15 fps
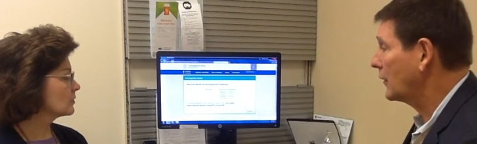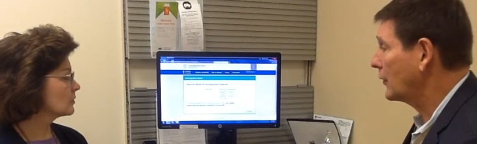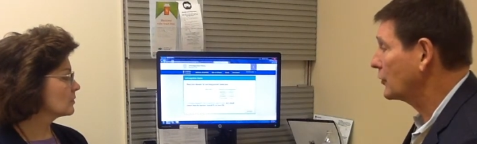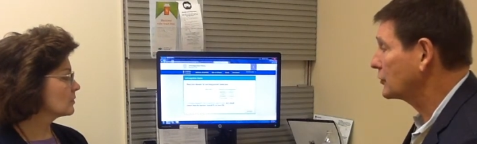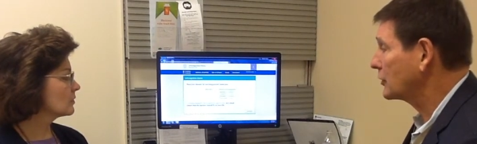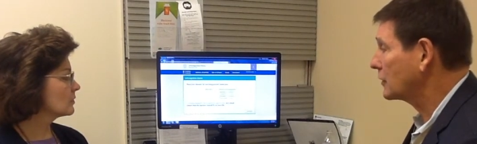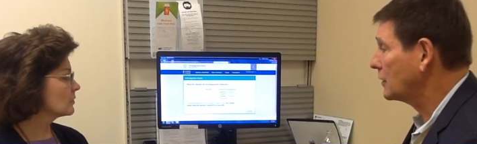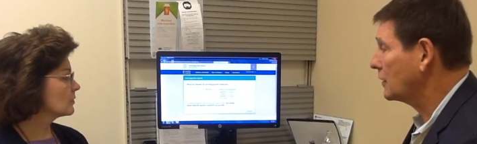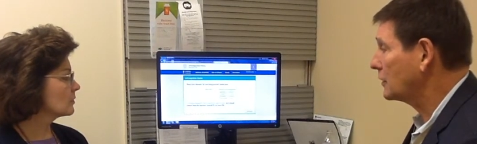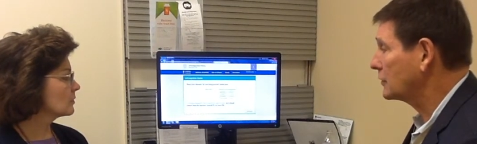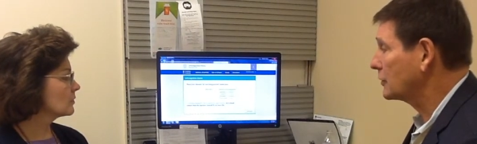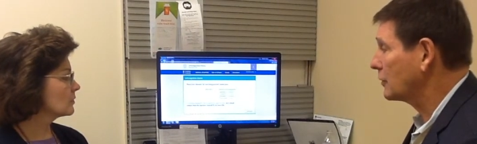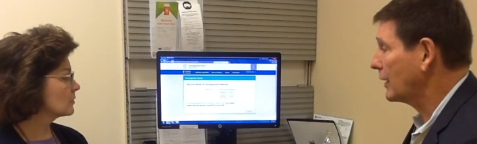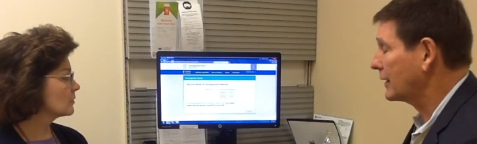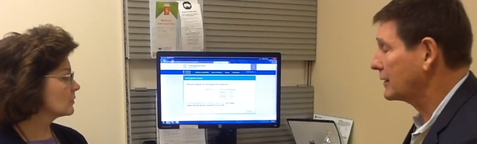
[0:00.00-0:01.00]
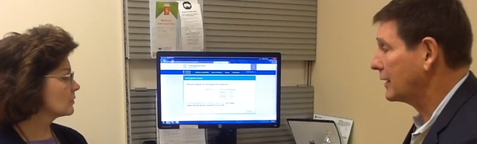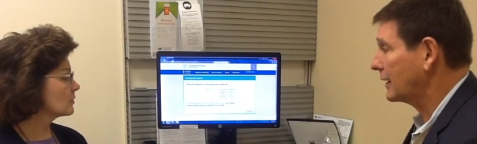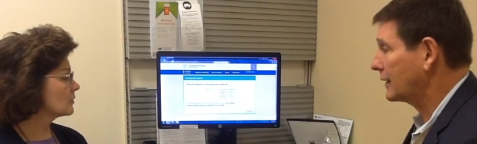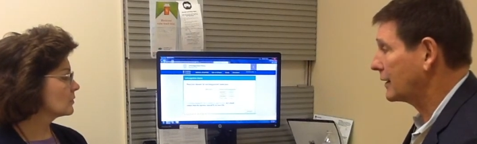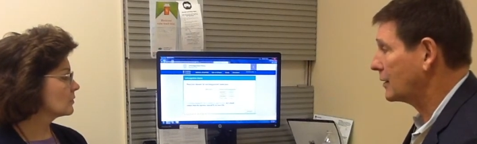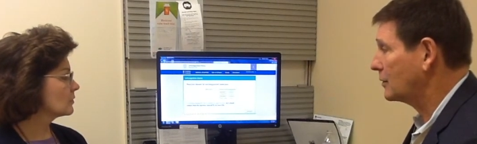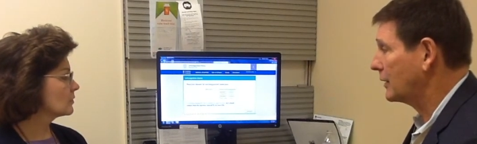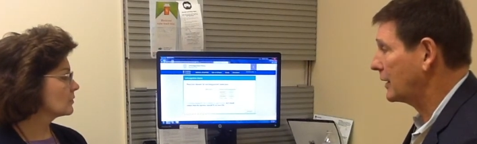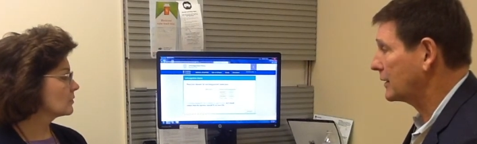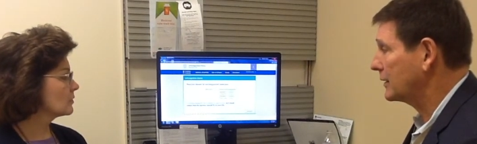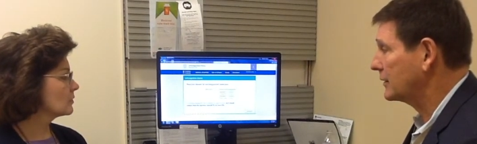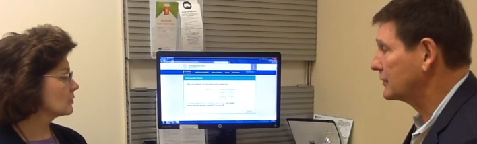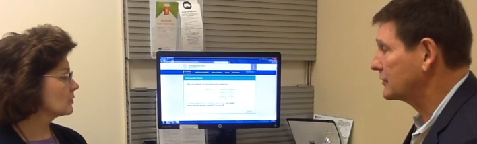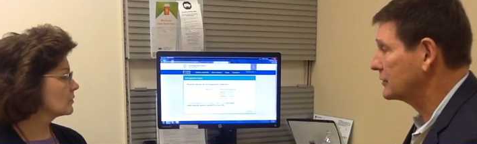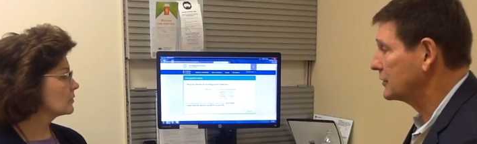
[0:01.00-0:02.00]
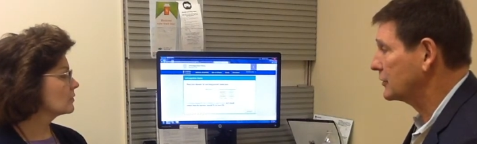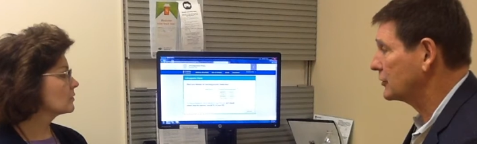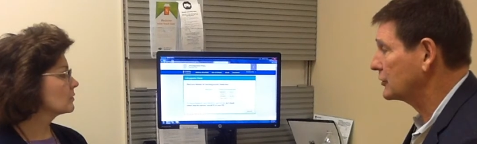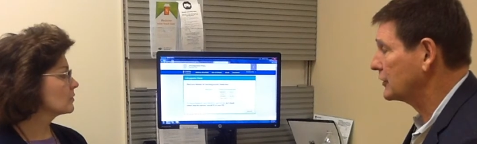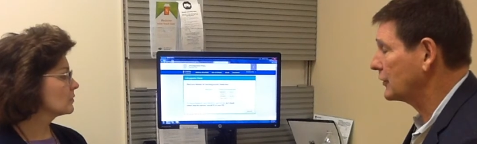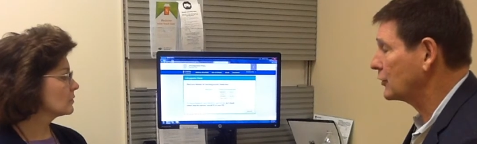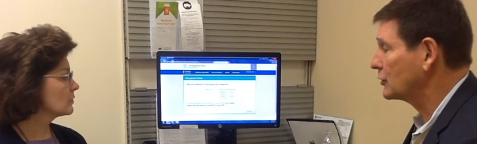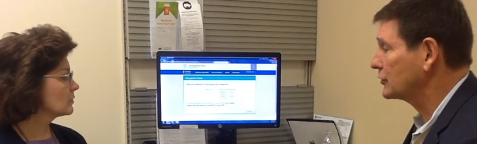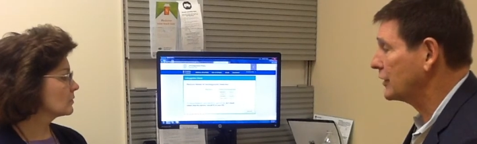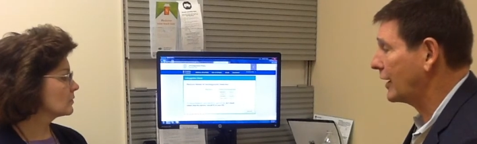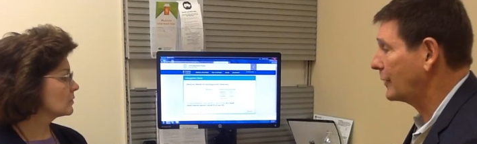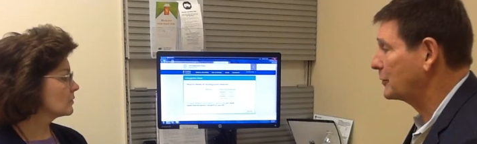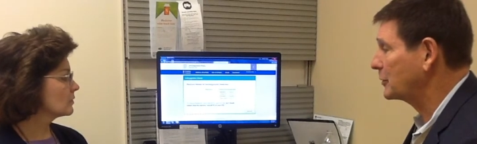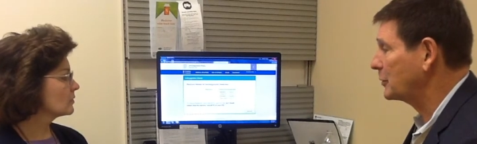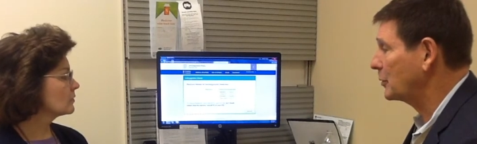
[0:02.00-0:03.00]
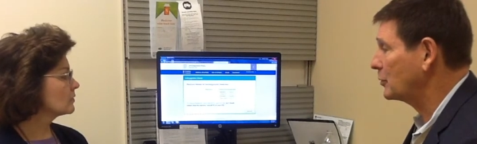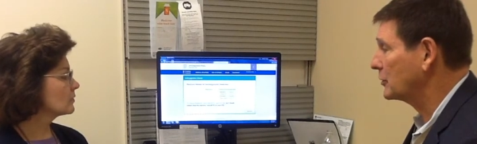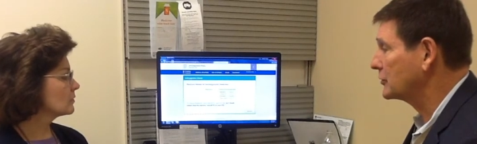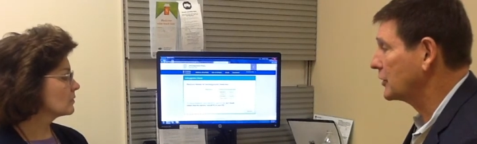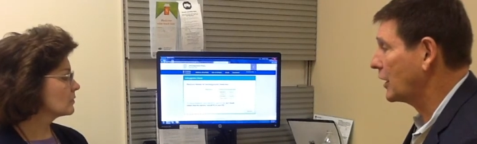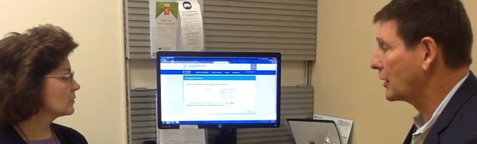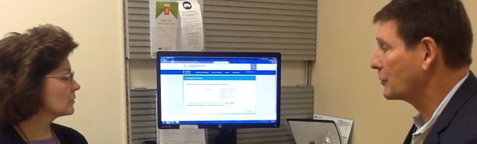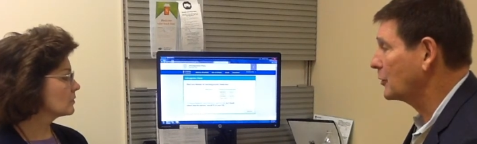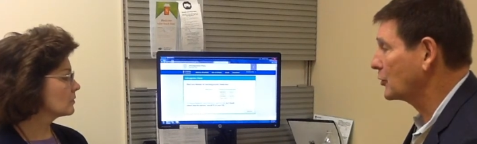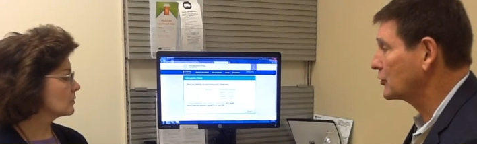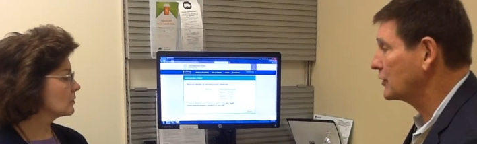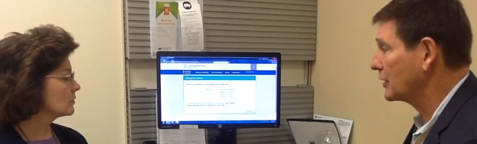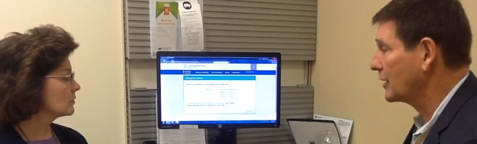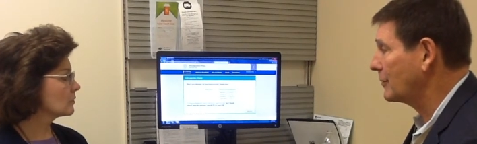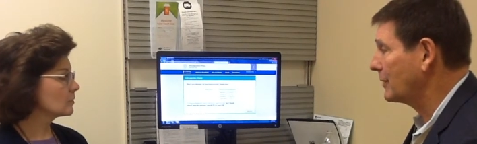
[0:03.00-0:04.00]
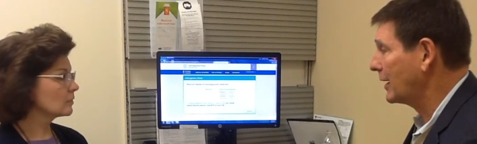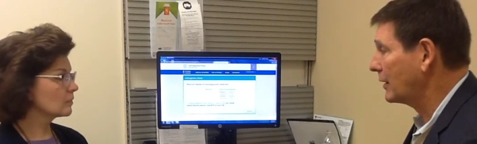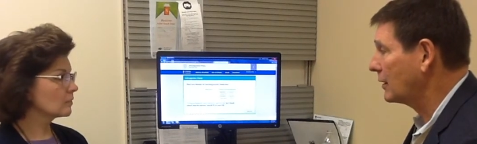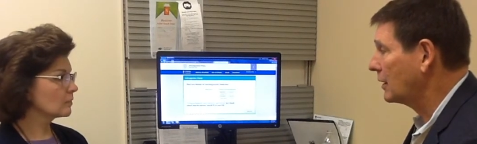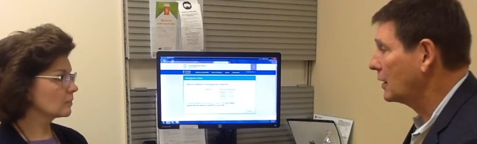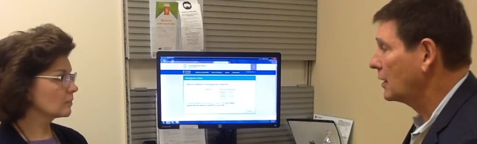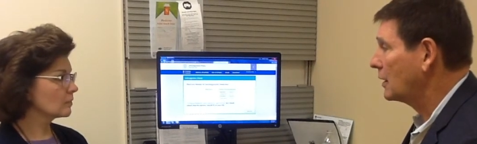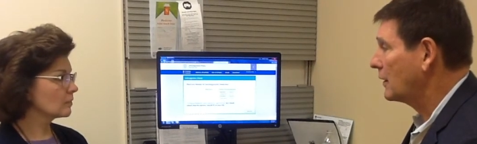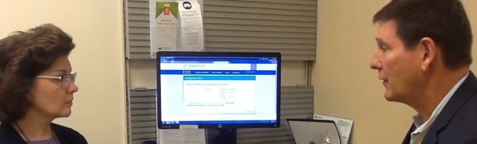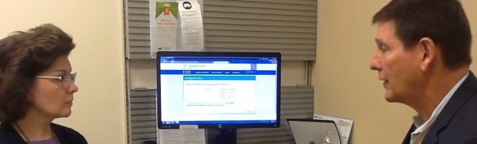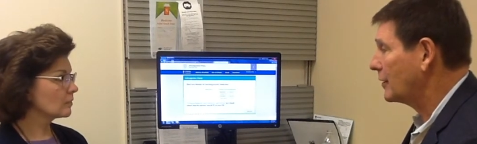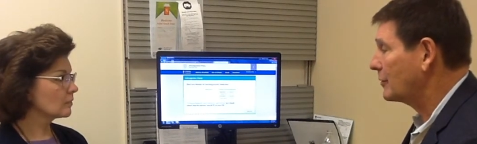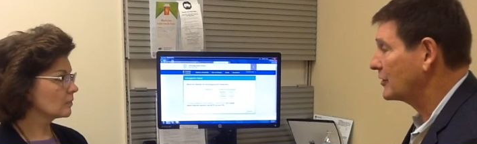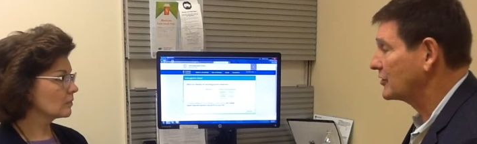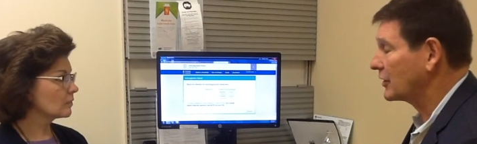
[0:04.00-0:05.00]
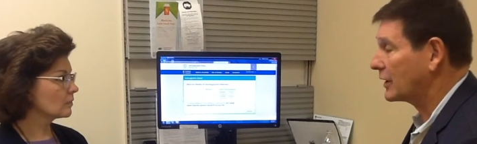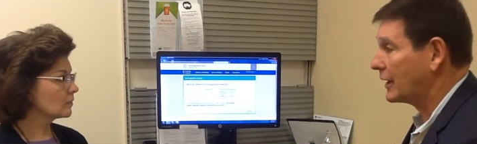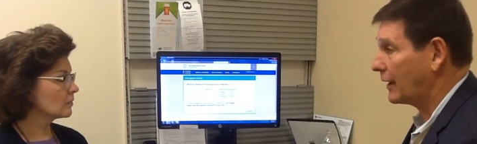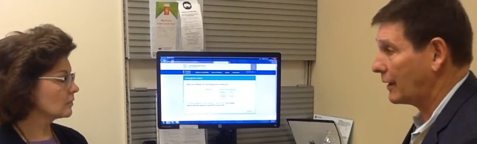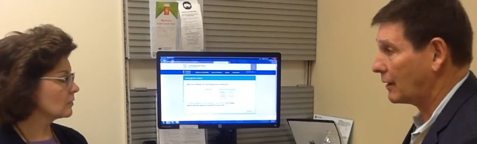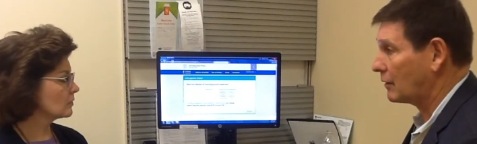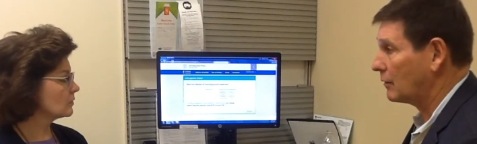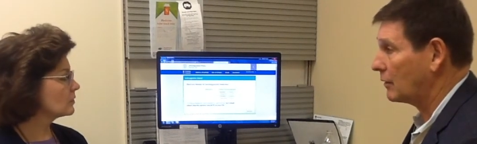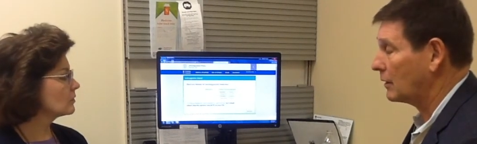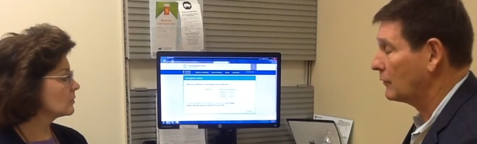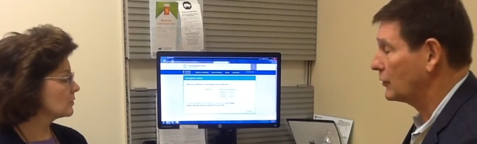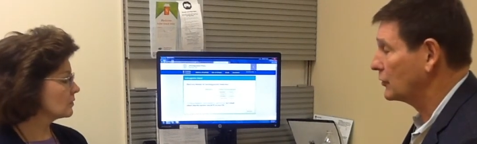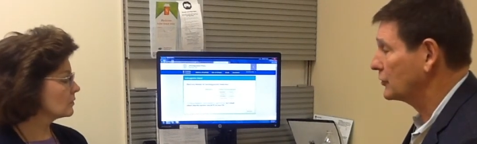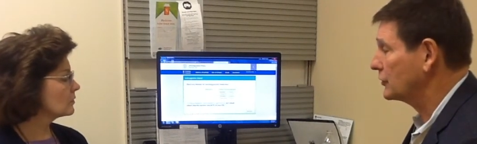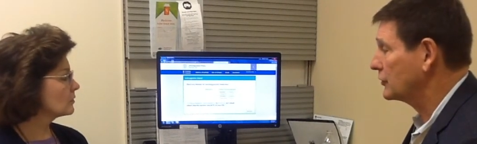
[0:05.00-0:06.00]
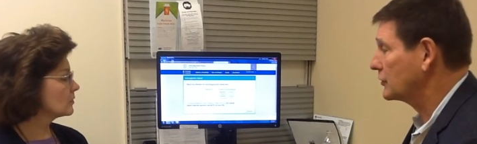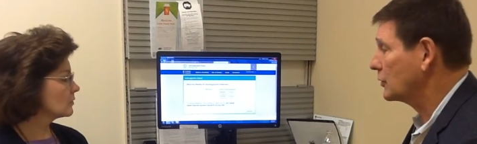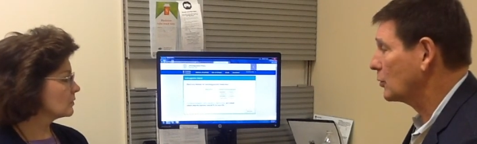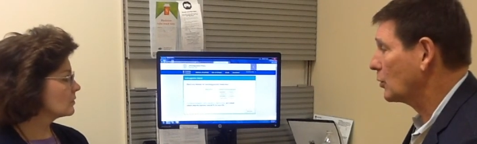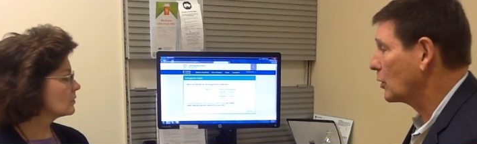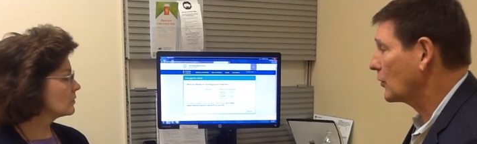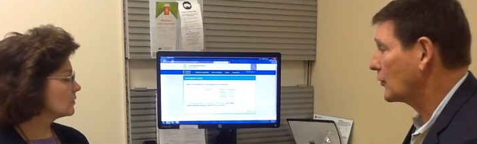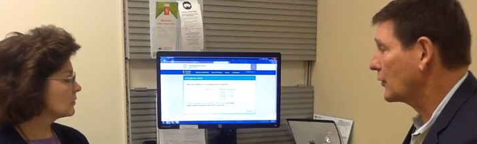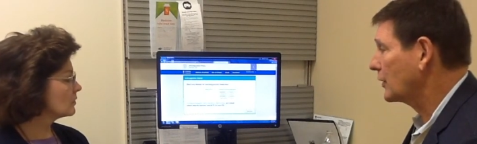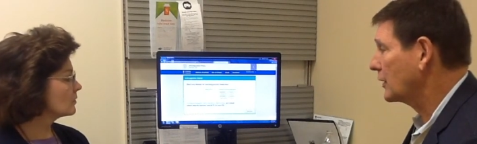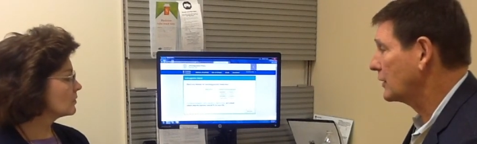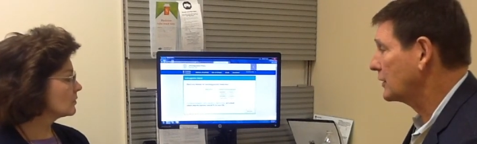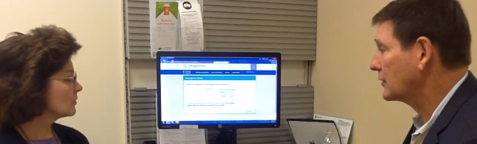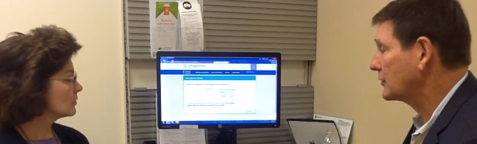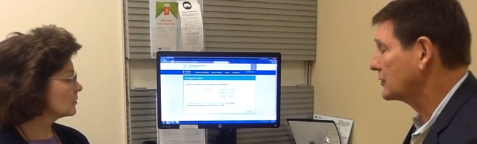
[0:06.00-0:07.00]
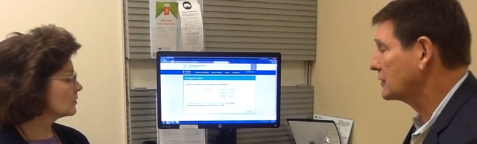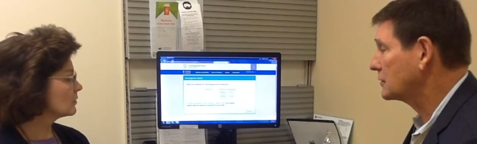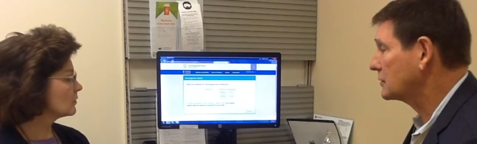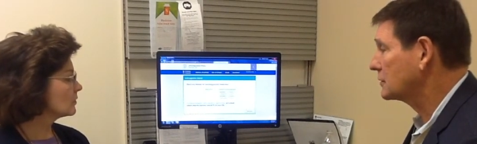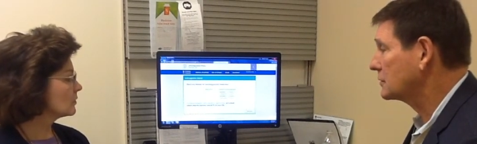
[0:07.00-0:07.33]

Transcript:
Speaker 1: those are called direct anticoagulants. There are several types, but we'll talk mostly about them as a category versus the warfarin in this.